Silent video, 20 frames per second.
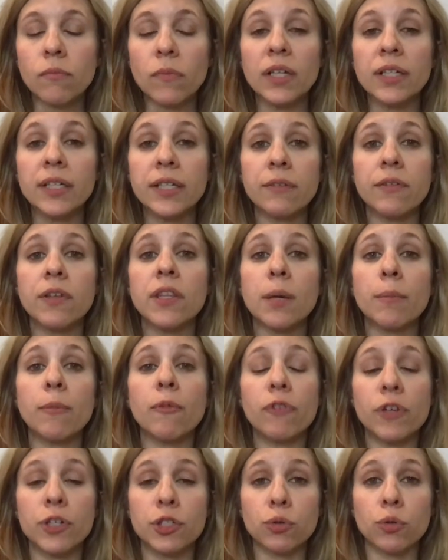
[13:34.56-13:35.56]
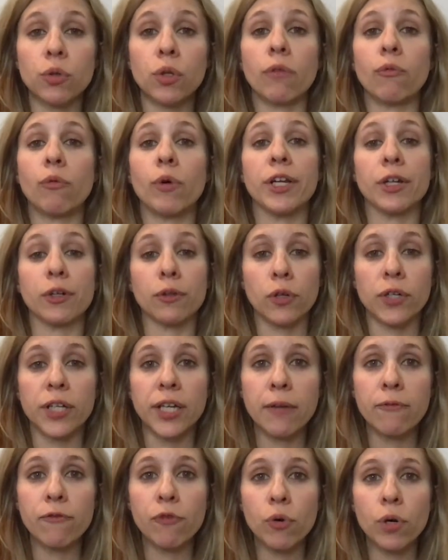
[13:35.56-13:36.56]
giving them a visual of what you're
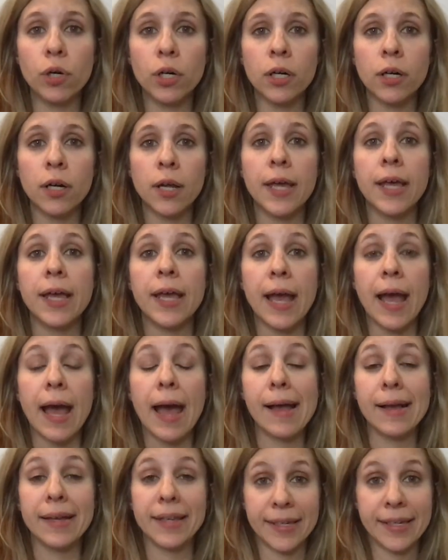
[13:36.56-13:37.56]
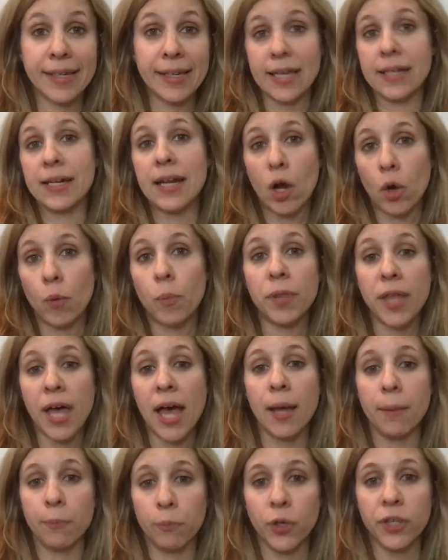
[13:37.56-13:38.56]
looking for can help
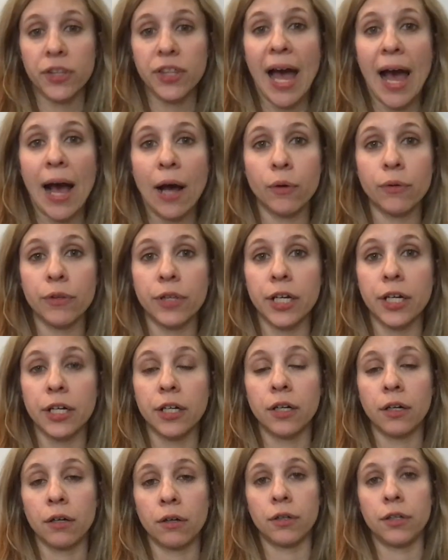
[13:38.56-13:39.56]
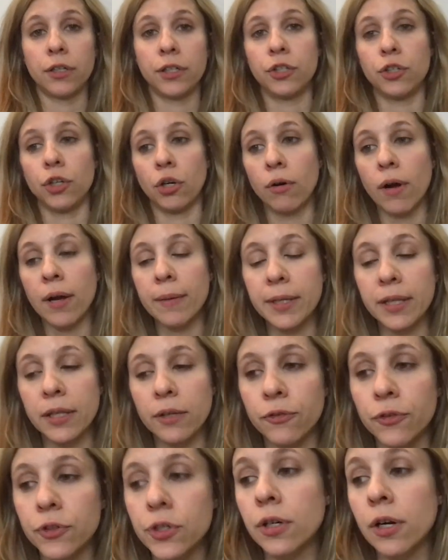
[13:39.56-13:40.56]
them with how they're,
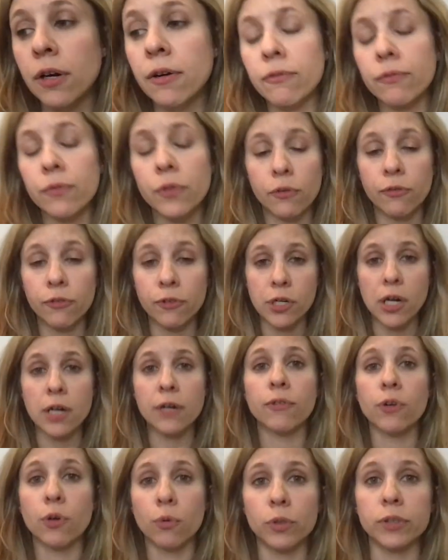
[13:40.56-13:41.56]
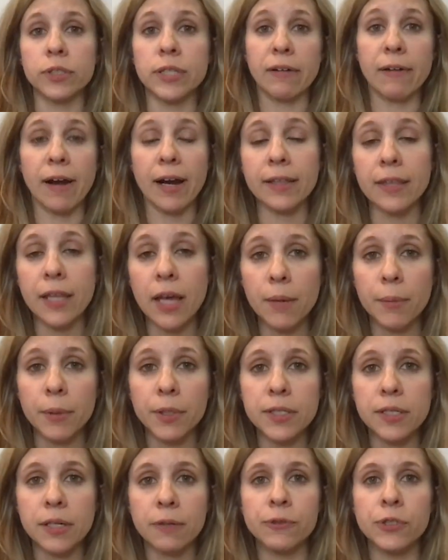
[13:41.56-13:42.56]
the photographer will direct them and
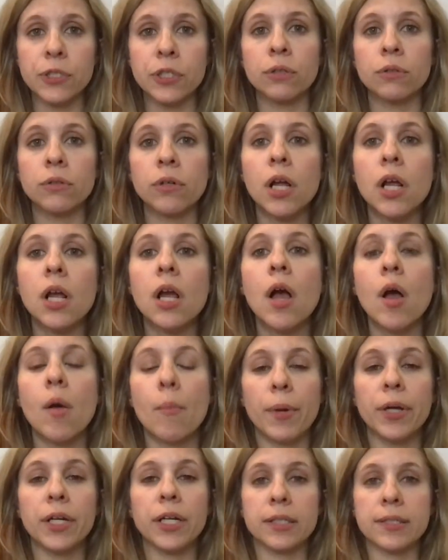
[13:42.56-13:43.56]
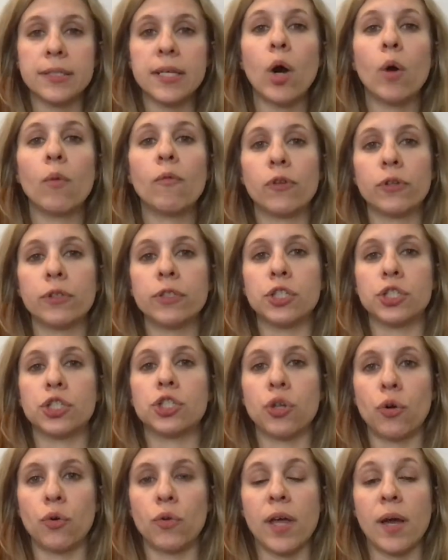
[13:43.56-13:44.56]
stuff too, but it's helpful to
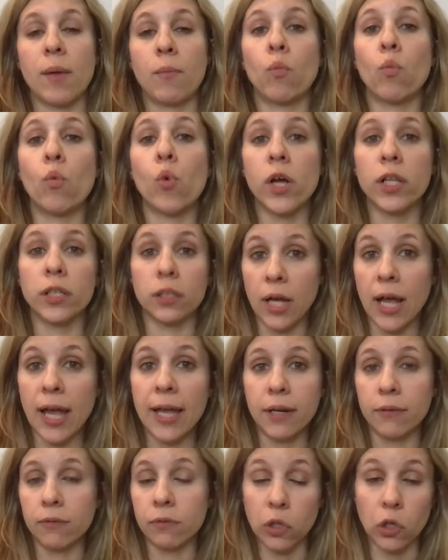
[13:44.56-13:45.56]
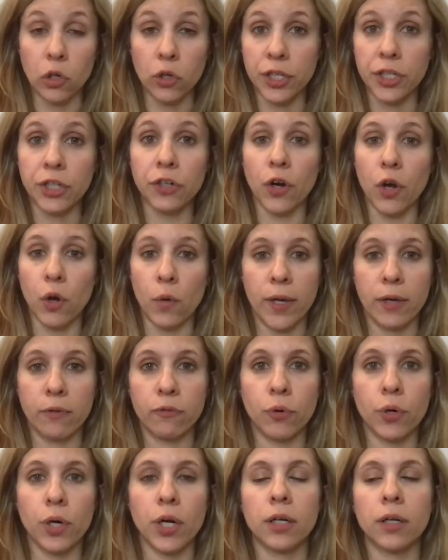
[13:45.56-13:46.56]
show them what kind of look you're going
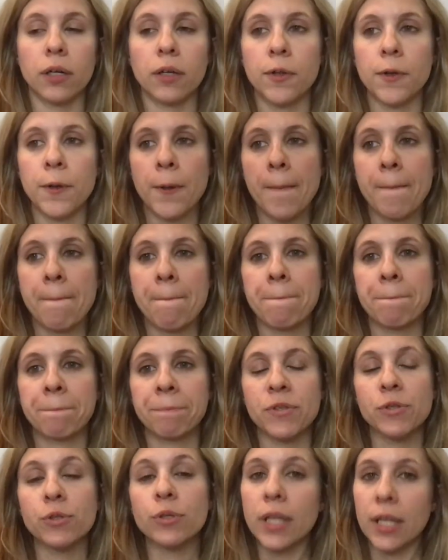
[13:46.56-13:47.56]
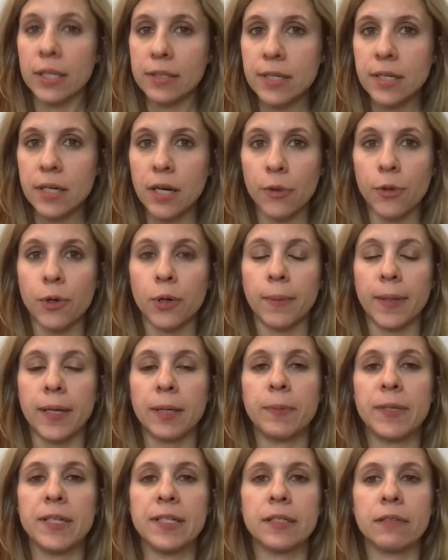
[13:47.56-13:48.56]
for. So that's another big
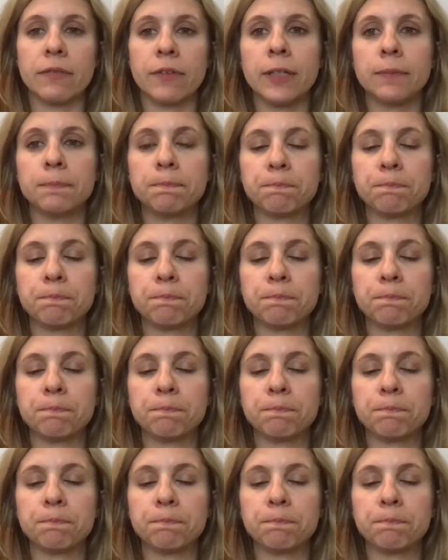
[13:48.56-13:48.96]
piece of it.